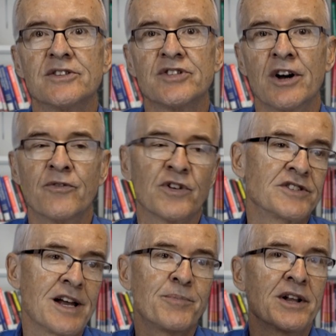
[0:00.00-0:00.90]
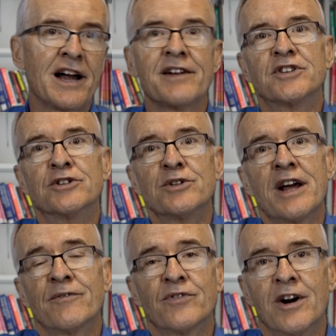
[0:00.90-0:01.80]
So, for example, I have to do
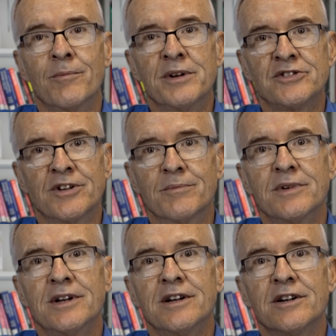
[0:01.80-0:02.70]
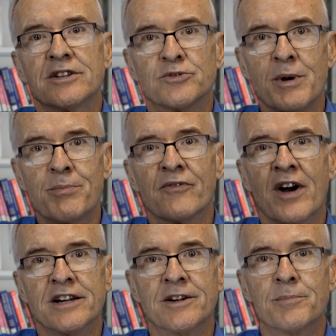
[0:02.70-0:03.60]
that for our bishop because we
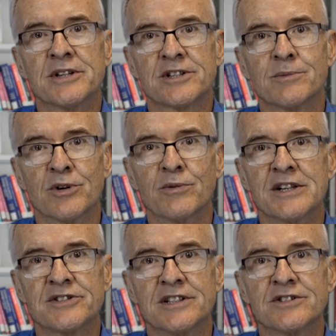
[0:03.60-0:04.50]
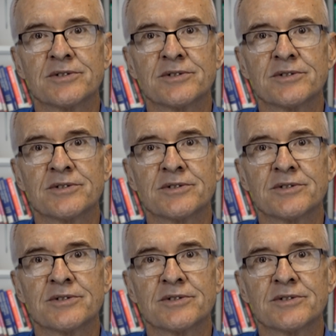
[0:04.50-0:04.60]
provide an Episcopal residence.